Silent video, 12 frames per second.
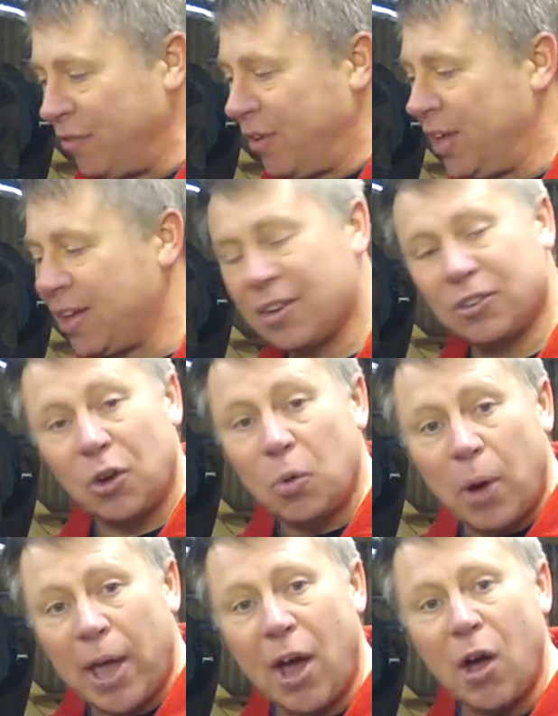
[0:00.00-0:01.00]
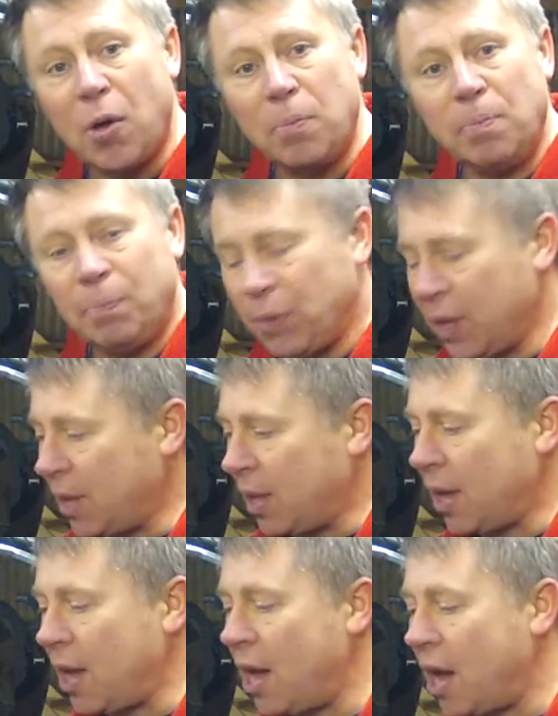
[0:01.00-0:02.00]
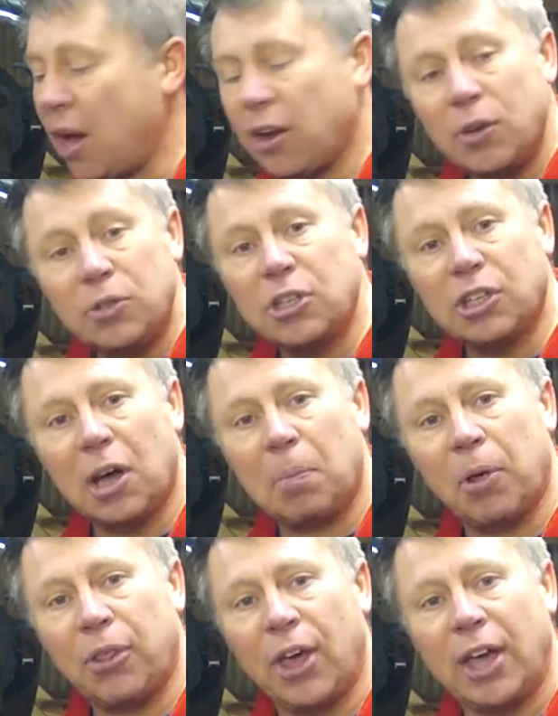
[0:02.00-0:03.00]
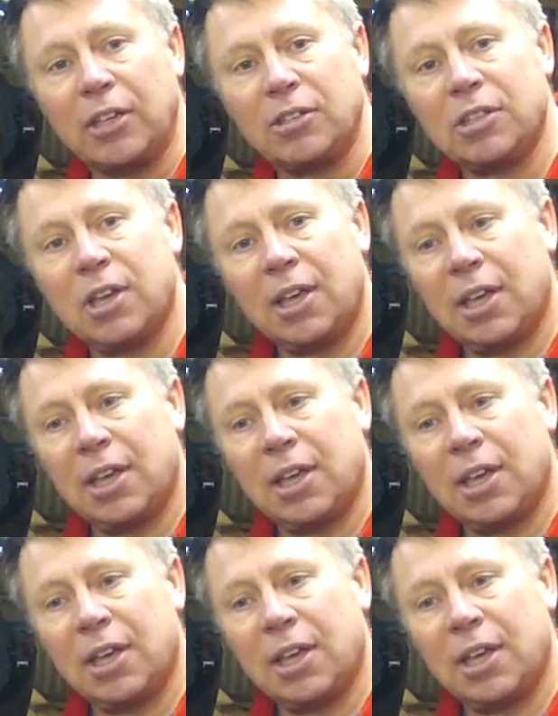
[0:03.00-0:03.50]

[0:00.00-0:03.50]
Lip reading: It was on the way home, I noticed a couple of things,